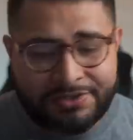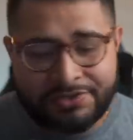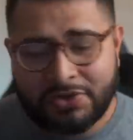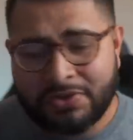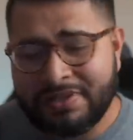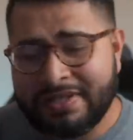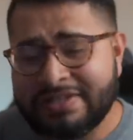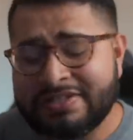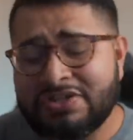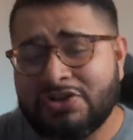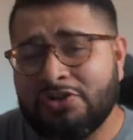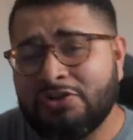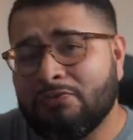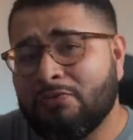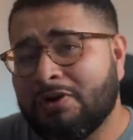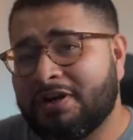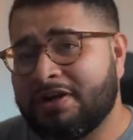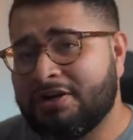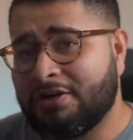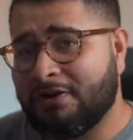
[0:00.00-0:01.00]
So this could
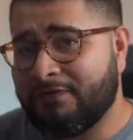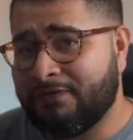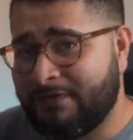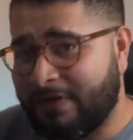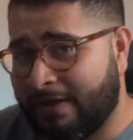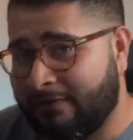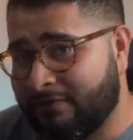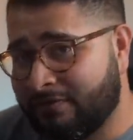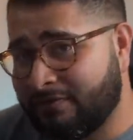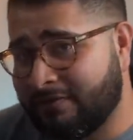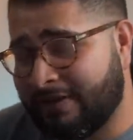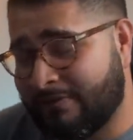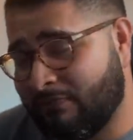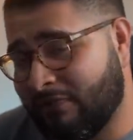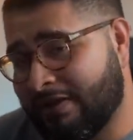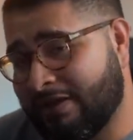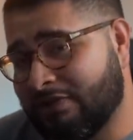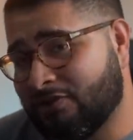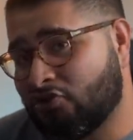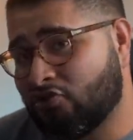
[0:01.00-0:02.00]
work in our favor, and
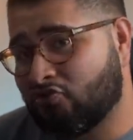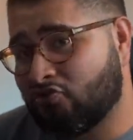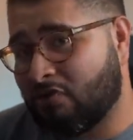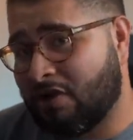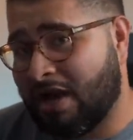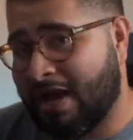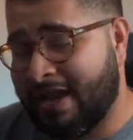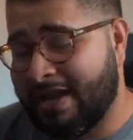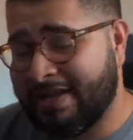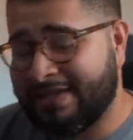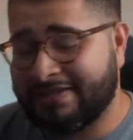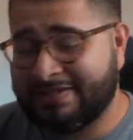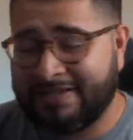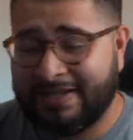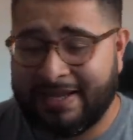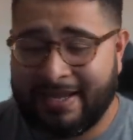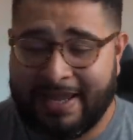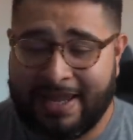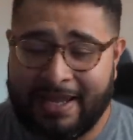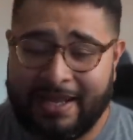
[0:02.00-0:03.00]
we can try and
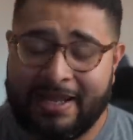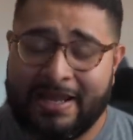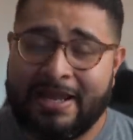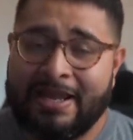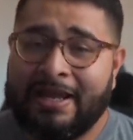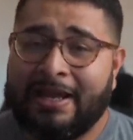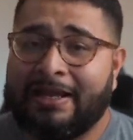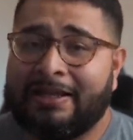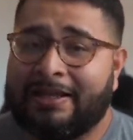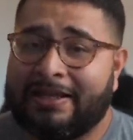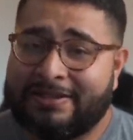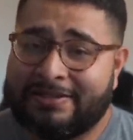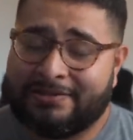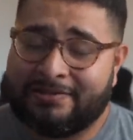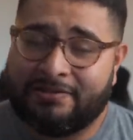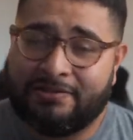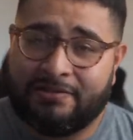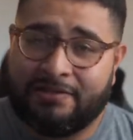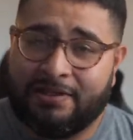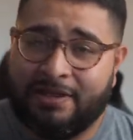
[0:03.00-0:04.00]
say, hey,
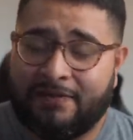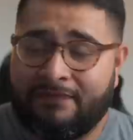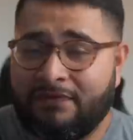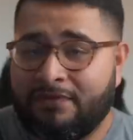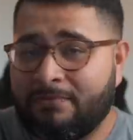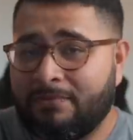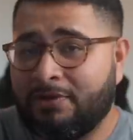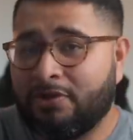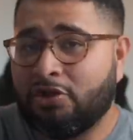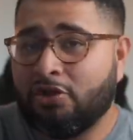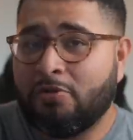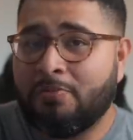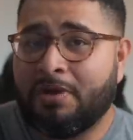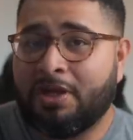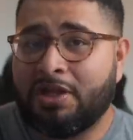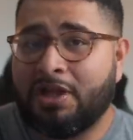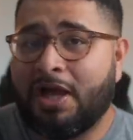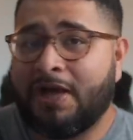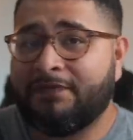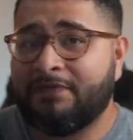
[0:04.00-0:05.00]
let's give him a
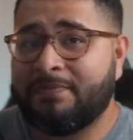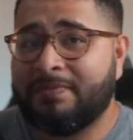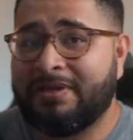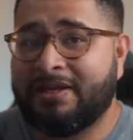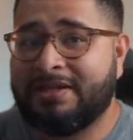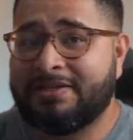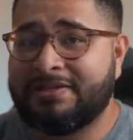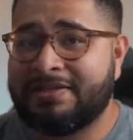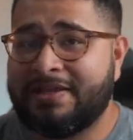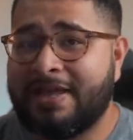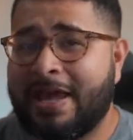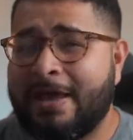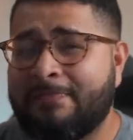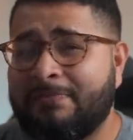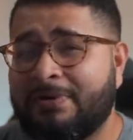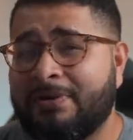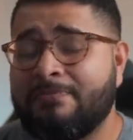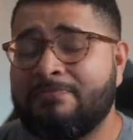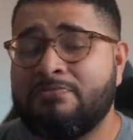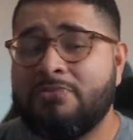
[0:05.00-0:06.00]
lowball offer because of
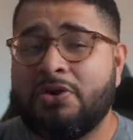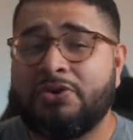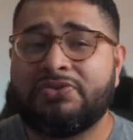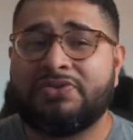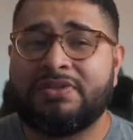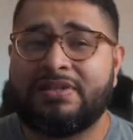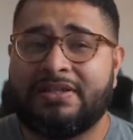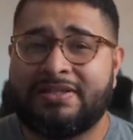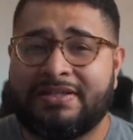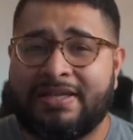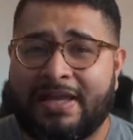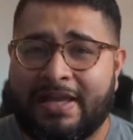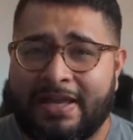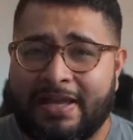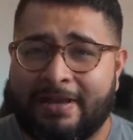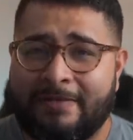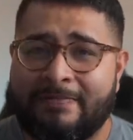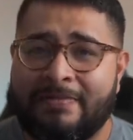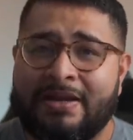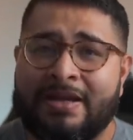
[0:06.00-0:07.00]
that. But most of the
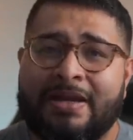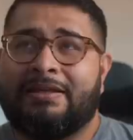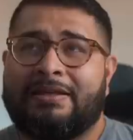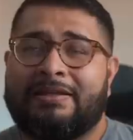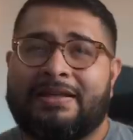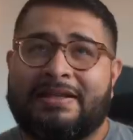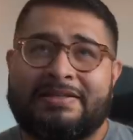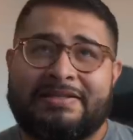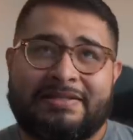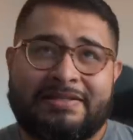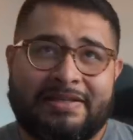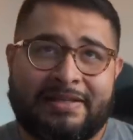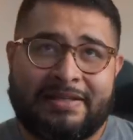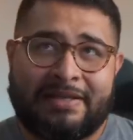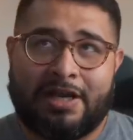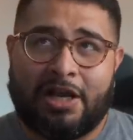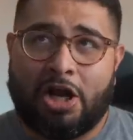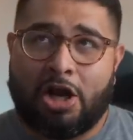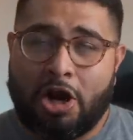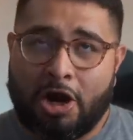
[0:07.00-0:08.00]
time, unless it's
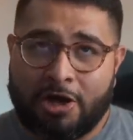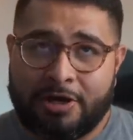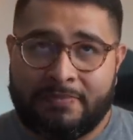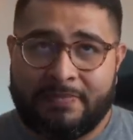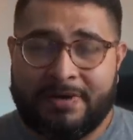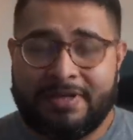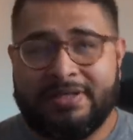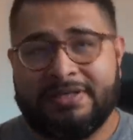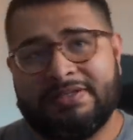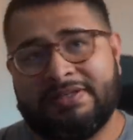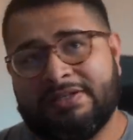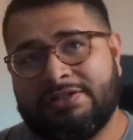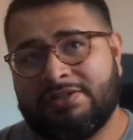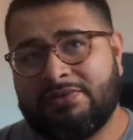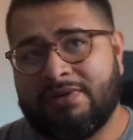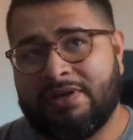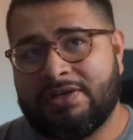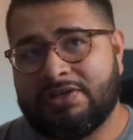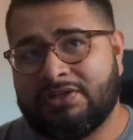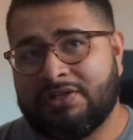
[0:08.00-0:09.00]
like a hard money
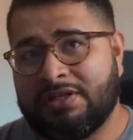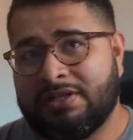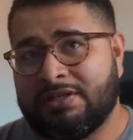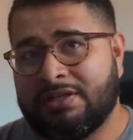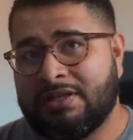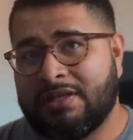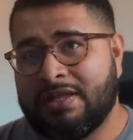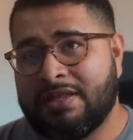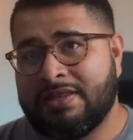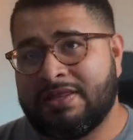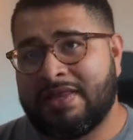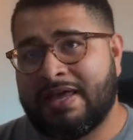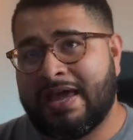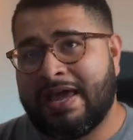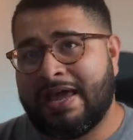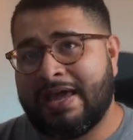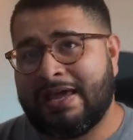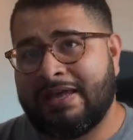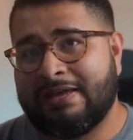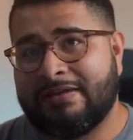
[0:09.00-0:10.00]
situation,
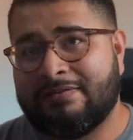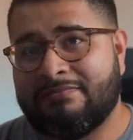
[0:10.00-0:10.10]
that